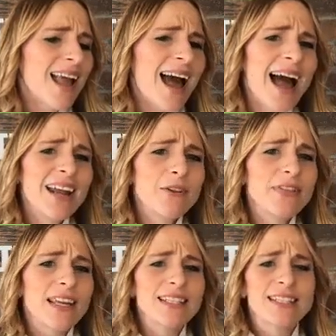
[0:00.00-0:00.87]
I don't
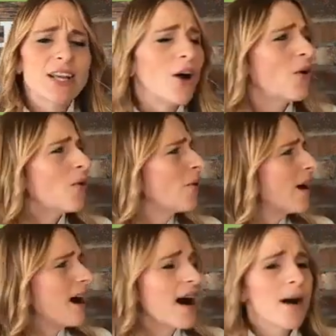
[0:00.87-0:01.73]
think so.
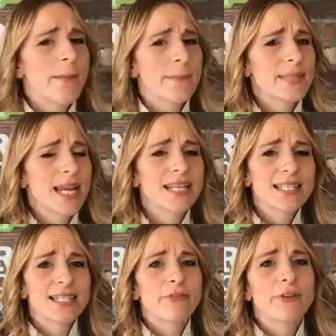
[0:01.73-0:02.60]

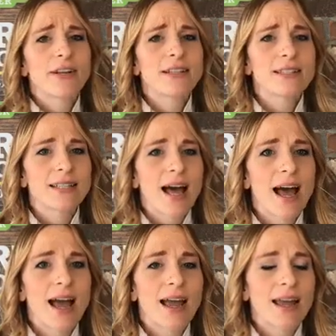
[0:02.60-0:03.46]
Taste difference,
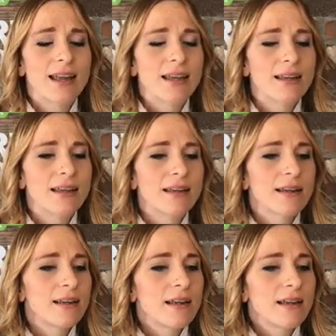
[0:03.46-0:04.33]
I
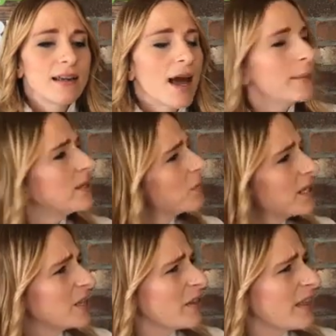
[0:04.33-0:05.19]
mean, what
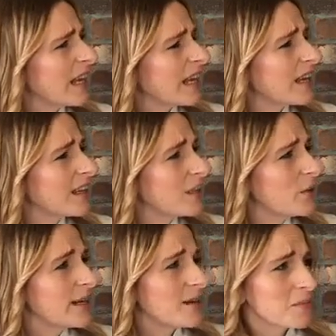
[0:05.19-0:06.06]
do you think? You
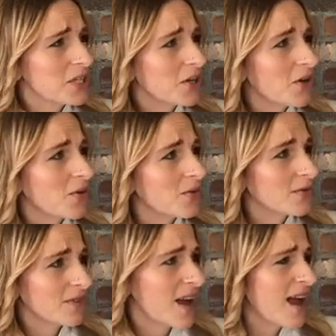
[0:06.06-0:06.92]
eat them too.
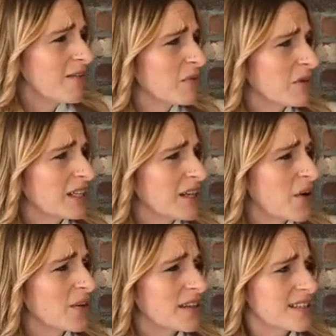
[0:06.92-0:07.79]
I haven't really
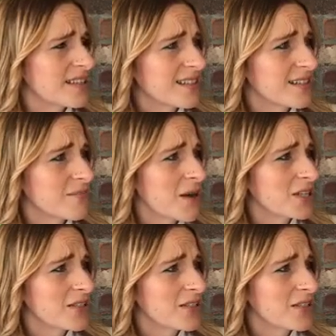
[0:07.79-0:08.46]
noticed much